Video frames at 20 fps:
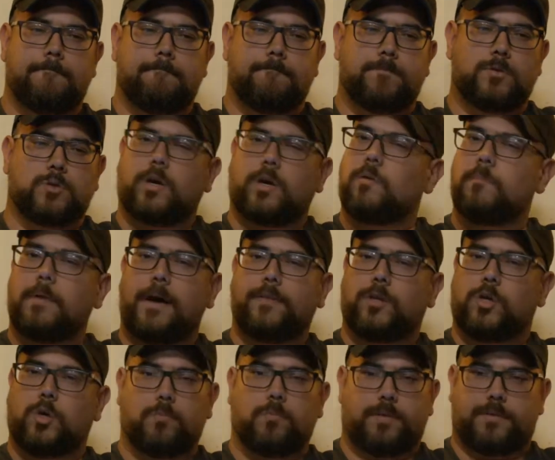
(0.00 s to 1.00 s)
So I don't mind the
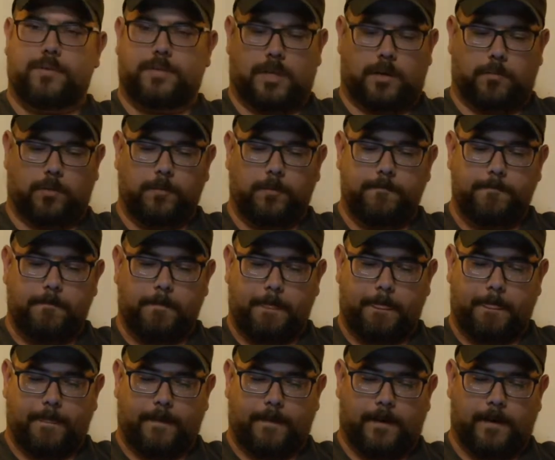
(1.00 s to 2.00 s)
humor at the table.
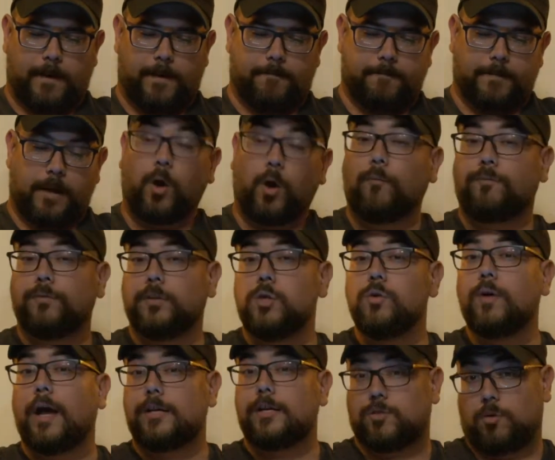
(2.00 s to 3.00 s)
And hopefully
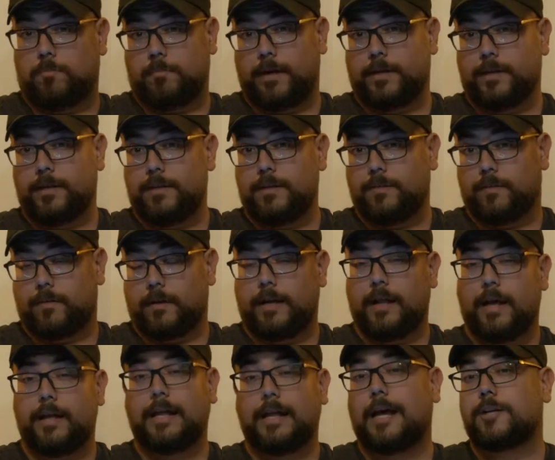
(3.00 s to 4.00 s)
you guys don't mind it either. And
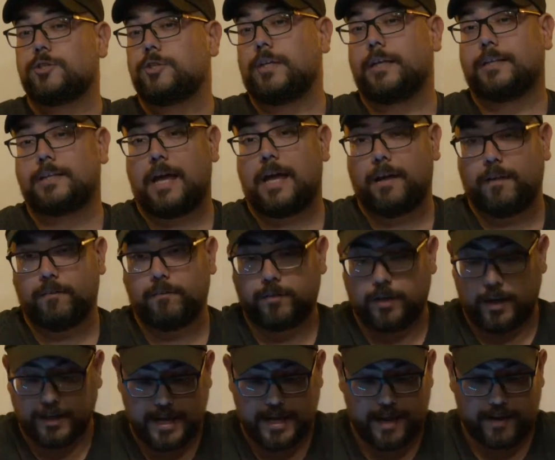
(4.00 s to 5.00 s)
I'd actually like to,
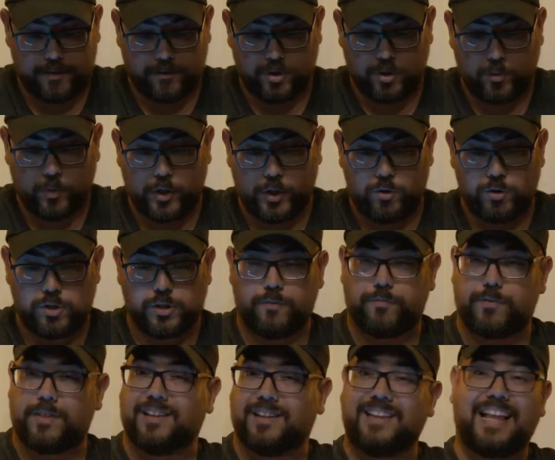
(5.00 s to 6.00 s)
again, we usually
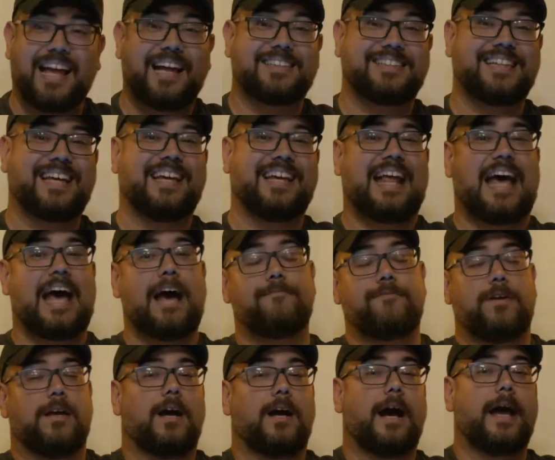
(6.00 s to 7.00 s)
for the second half,
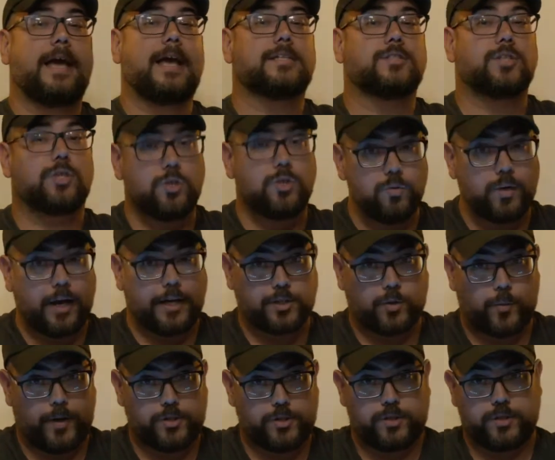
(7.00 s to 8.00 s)
I ask you guys
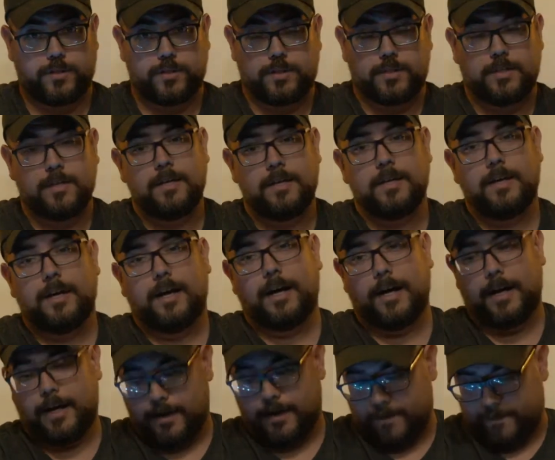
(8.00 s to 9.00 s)
questions
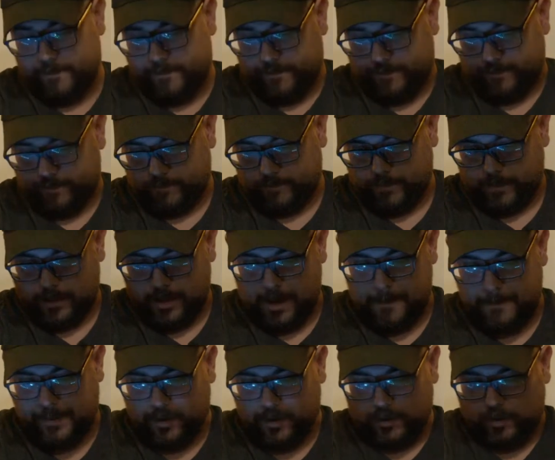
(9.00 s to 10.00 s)

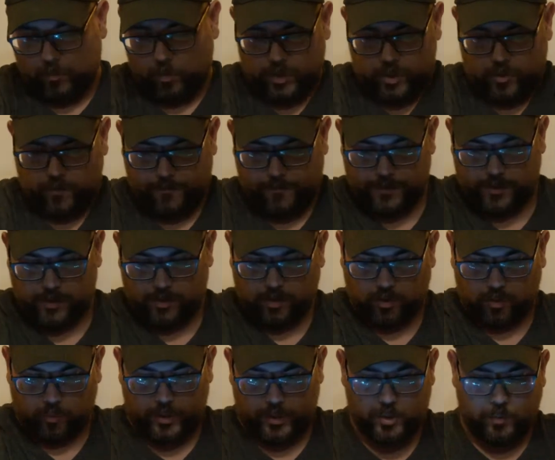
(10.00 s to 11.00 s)
about what you
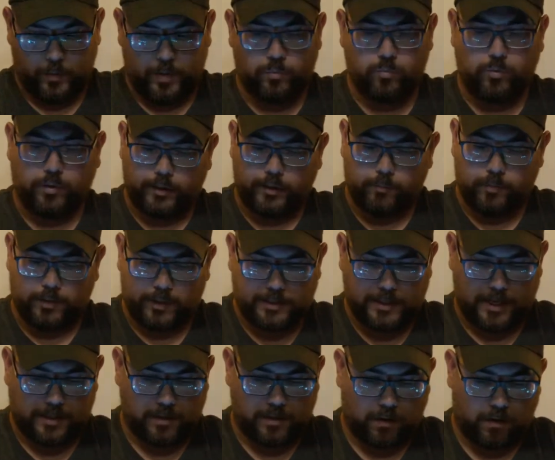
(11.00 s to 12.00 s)
feel, which we really, really
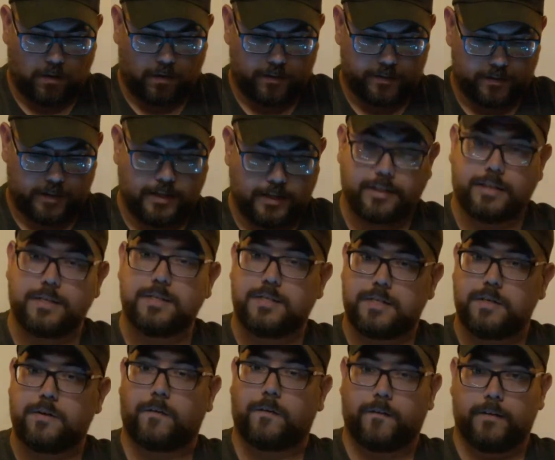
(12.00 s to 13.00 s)
take to heart and
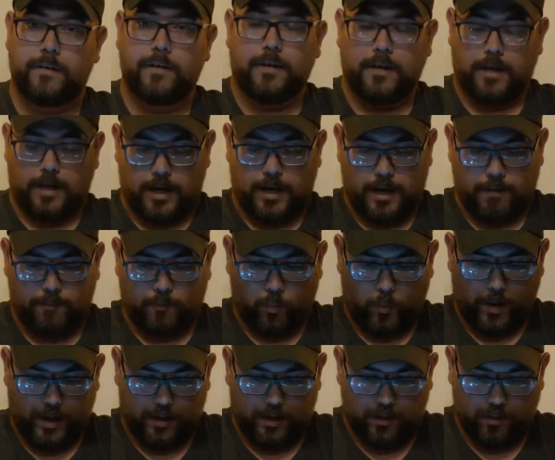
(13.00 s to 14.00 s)
consider
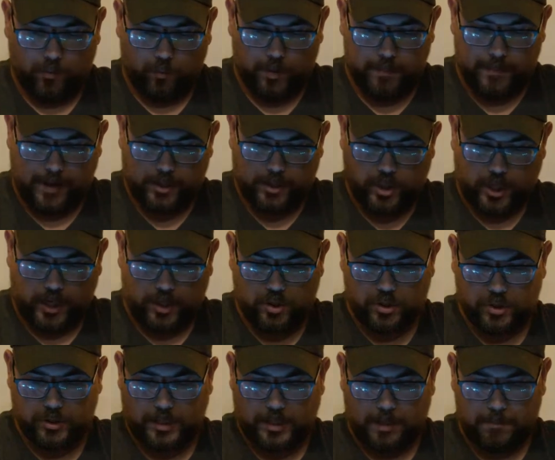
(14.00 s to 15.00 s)
when we make
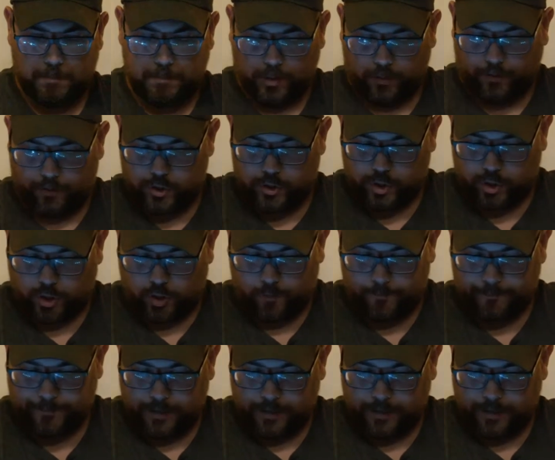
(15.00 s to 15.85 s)
changes and build the show.